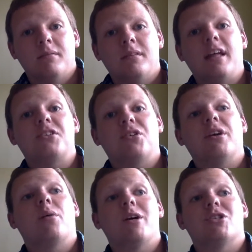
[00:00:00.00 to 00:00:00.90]
That's a
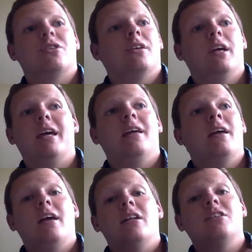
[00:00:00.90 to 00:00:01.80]
great question. It
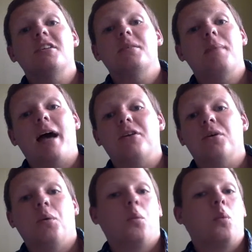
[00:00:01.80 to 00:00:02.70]
doesn't
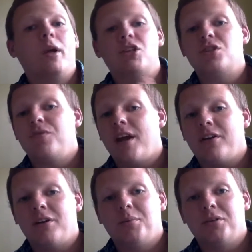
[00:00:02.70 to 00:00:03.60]
matter which
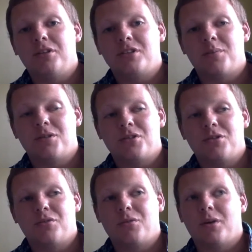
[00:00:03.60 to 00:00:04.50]
variable you
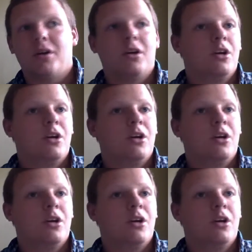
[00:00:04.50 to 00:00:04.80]
substitute for